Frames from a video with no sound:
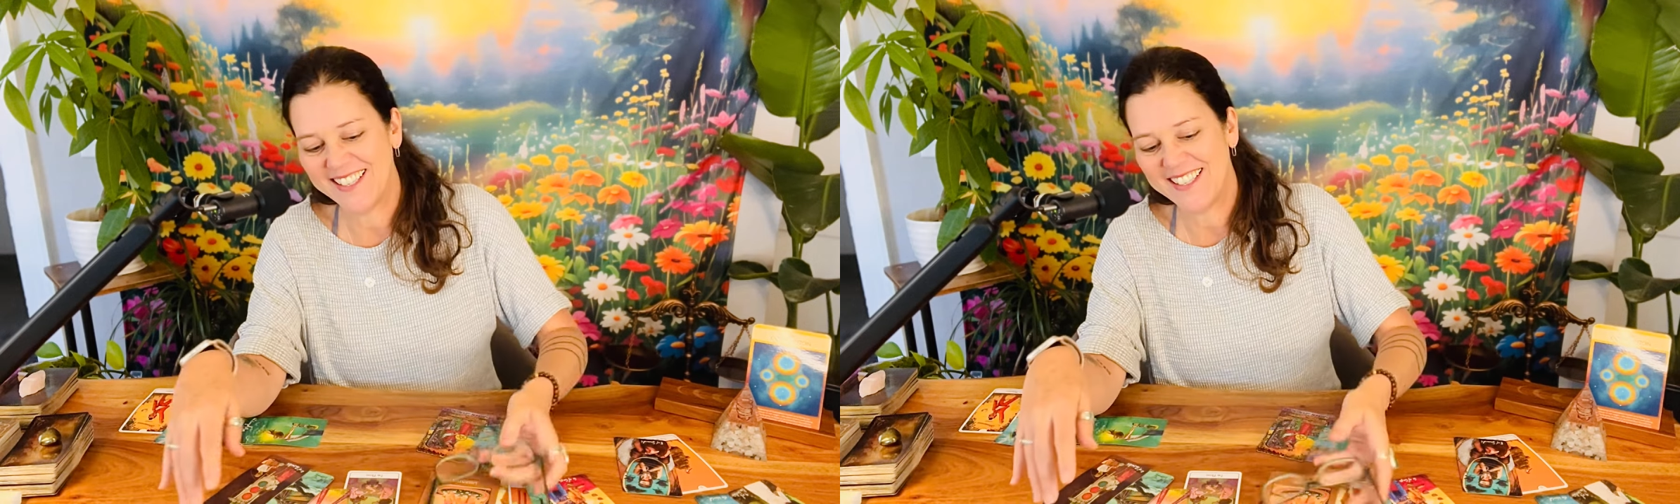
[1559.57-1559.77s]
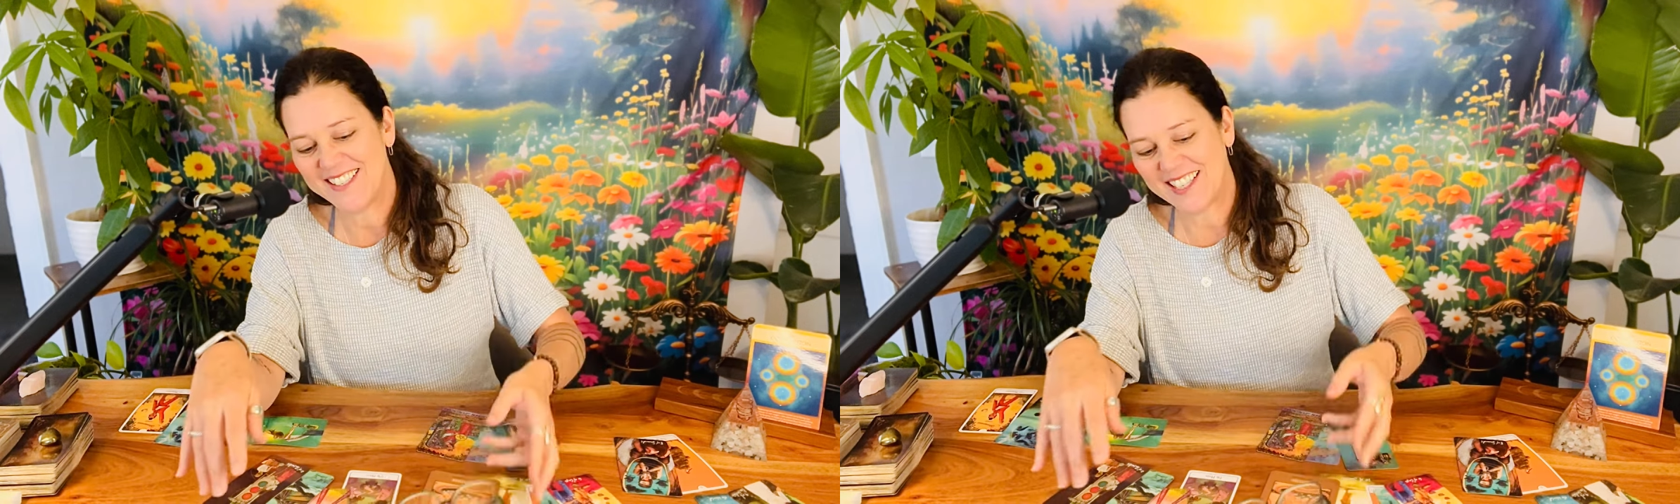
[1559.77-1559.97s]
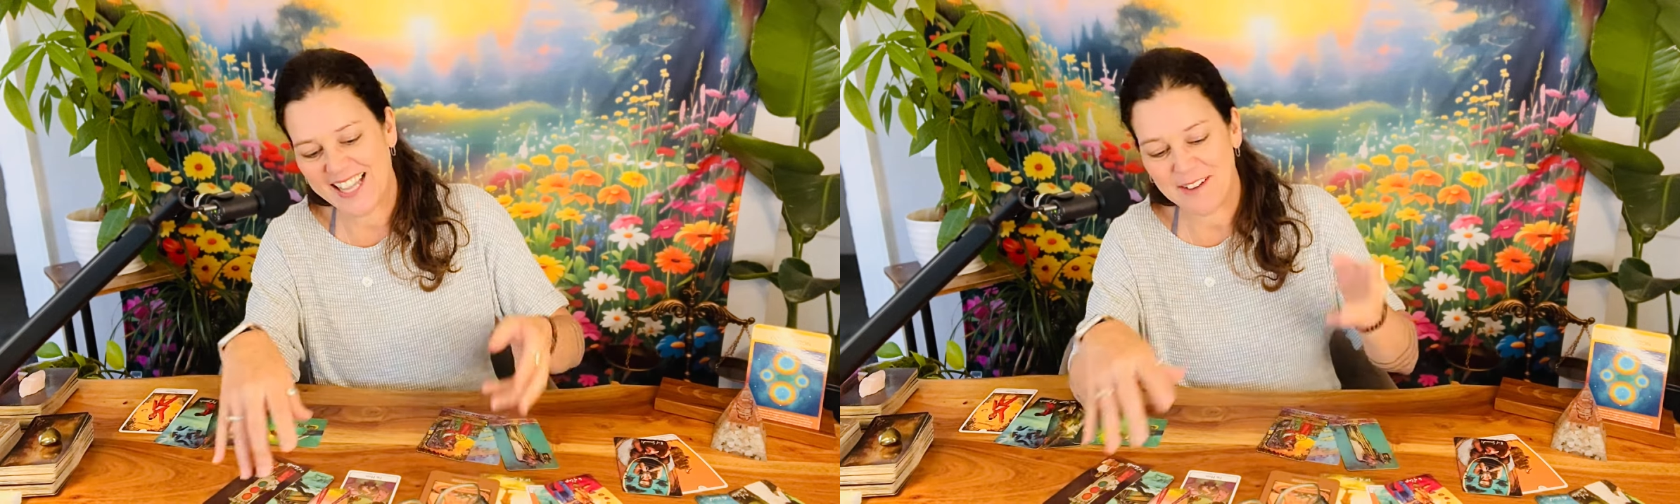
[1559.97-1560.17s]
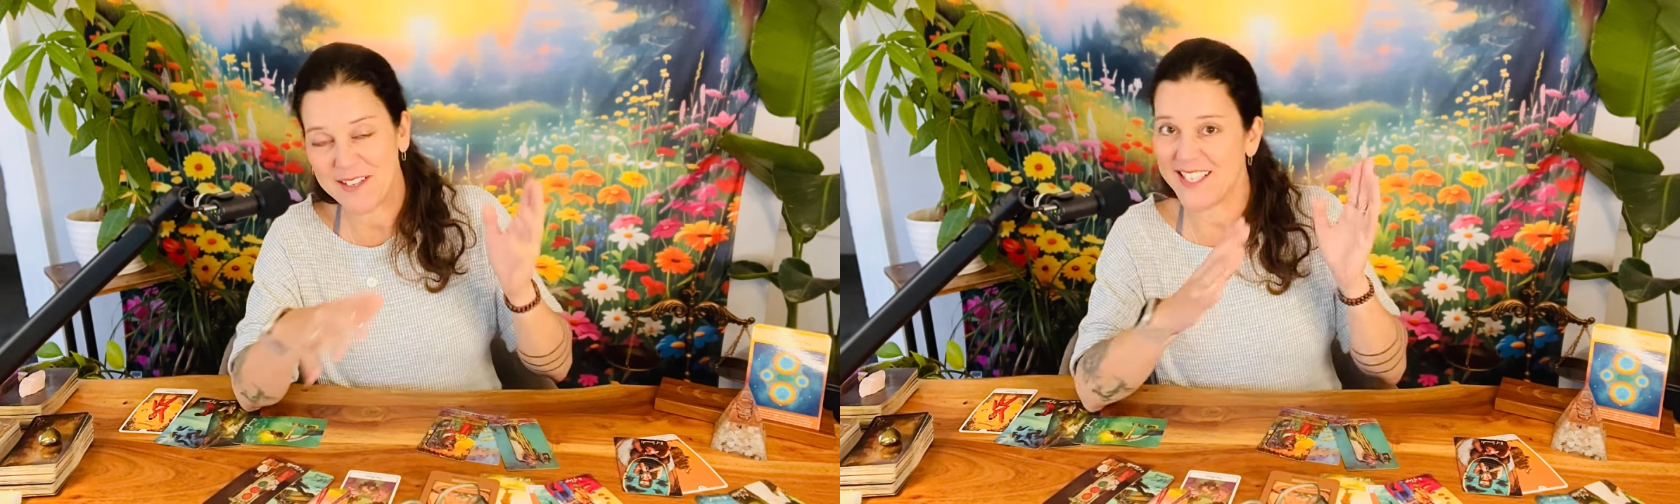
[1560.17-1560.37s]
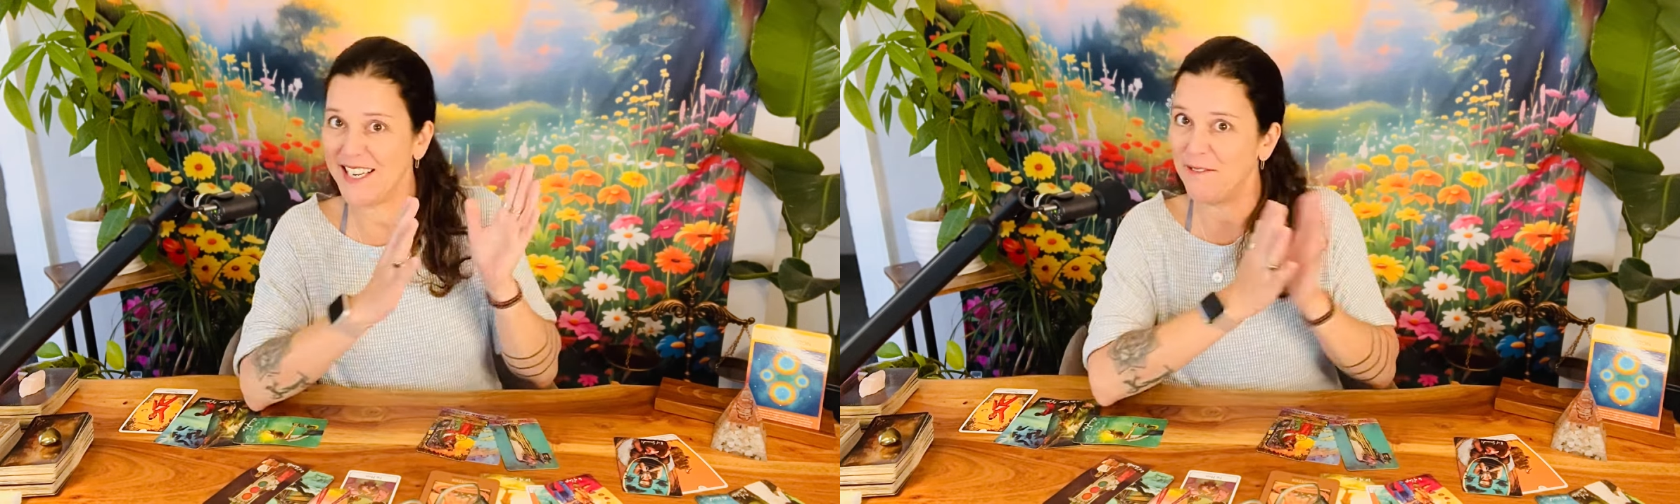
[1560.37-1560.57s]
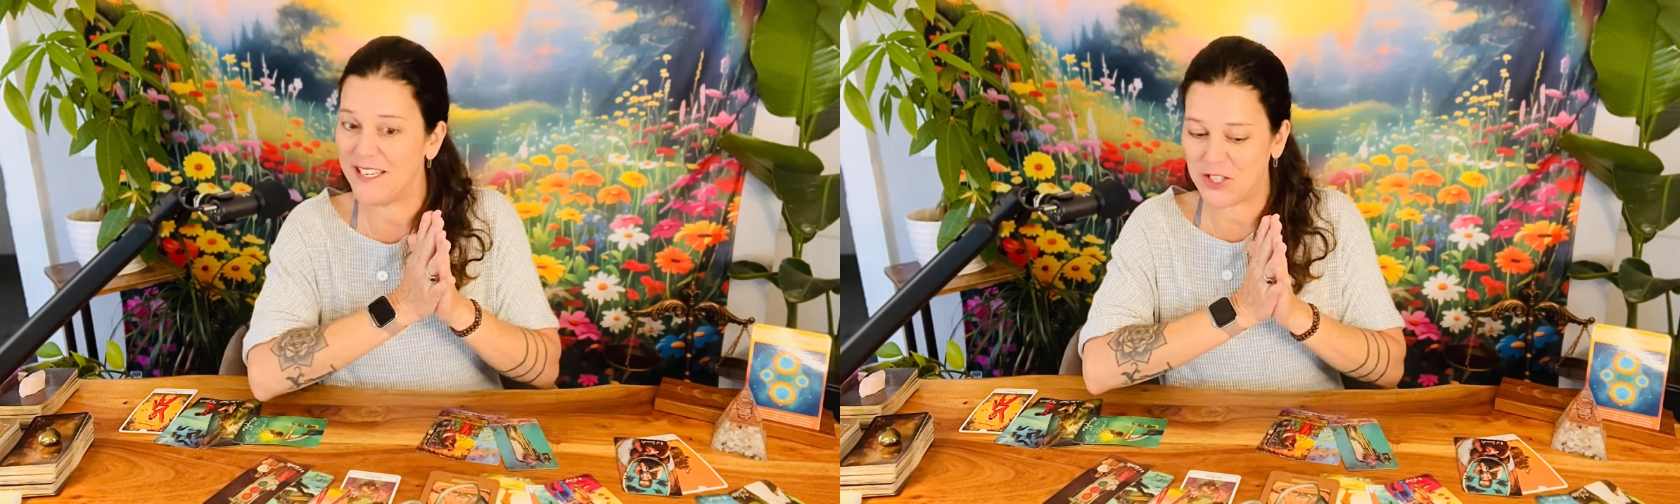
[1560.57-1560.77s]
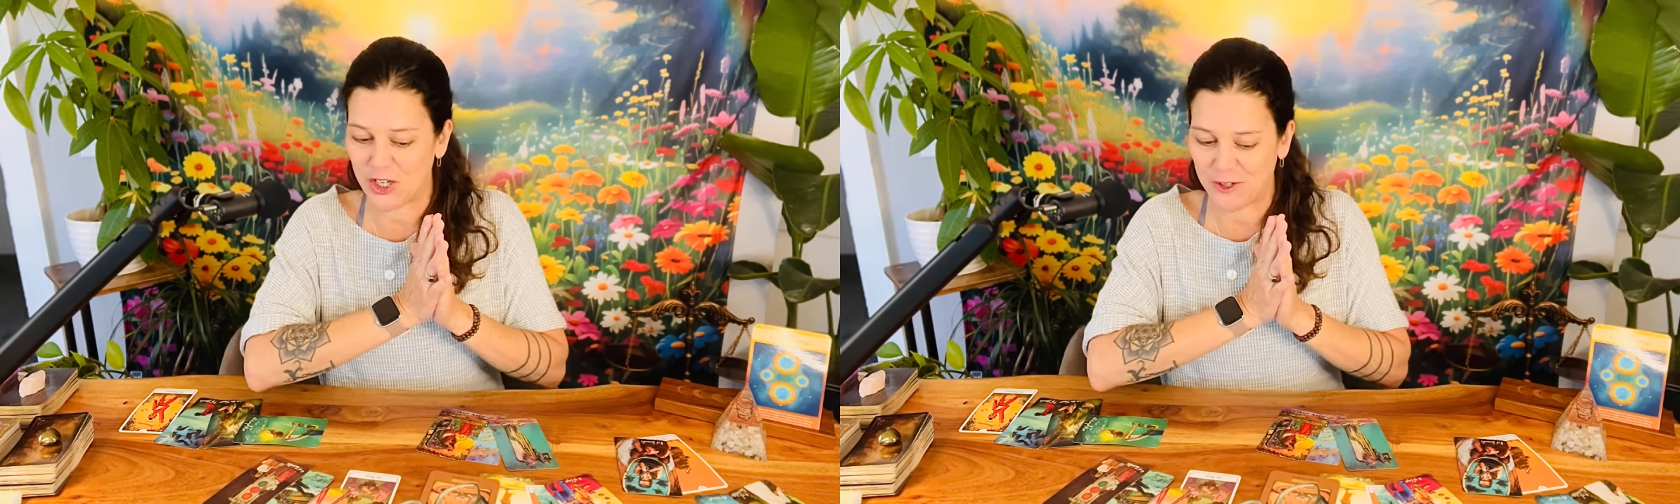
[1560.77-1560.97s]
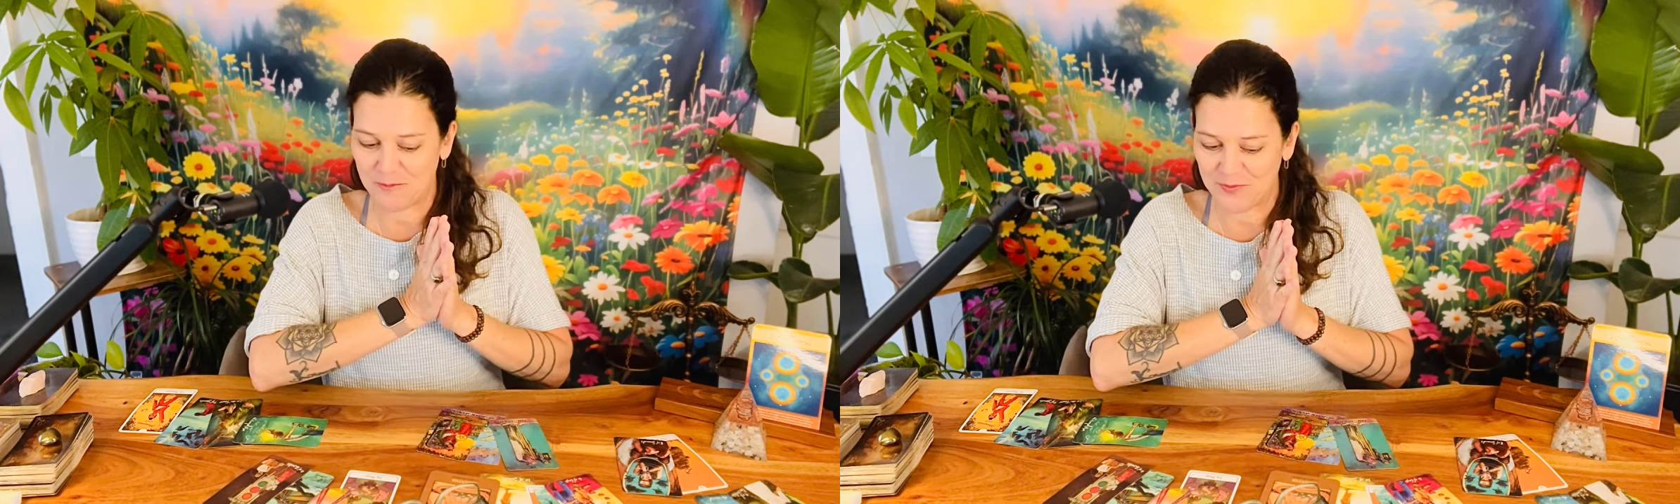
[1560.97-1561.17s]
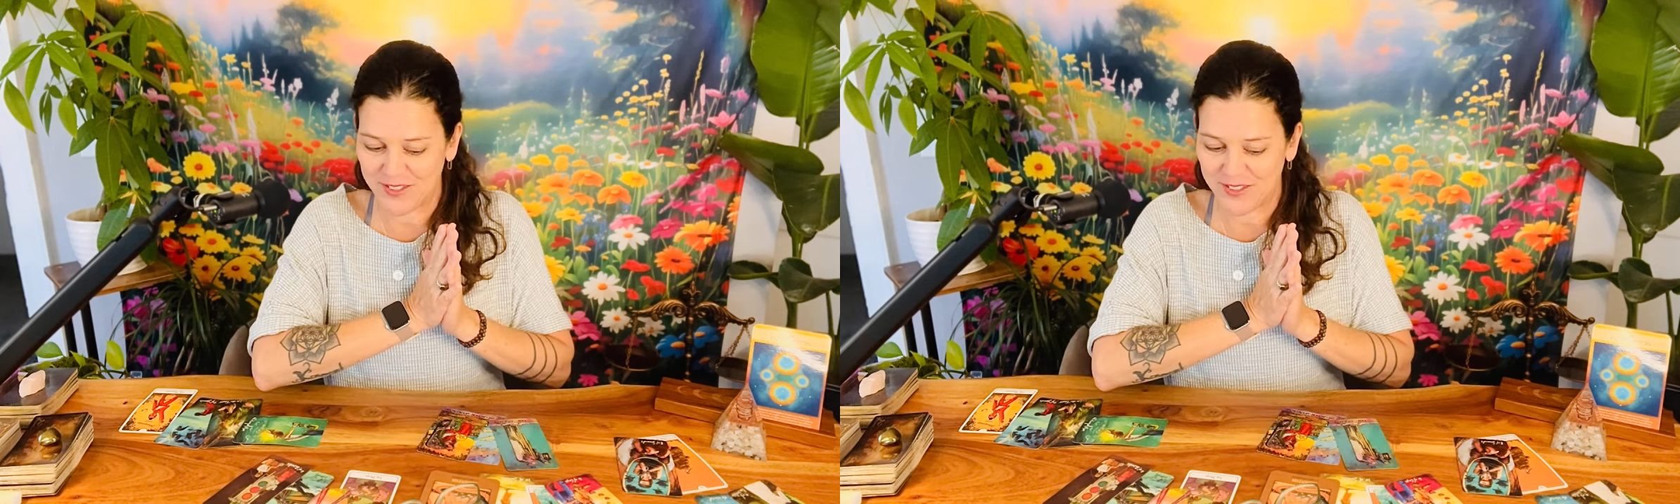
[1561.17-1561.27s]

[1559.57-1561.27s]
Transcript: See life as an adventure.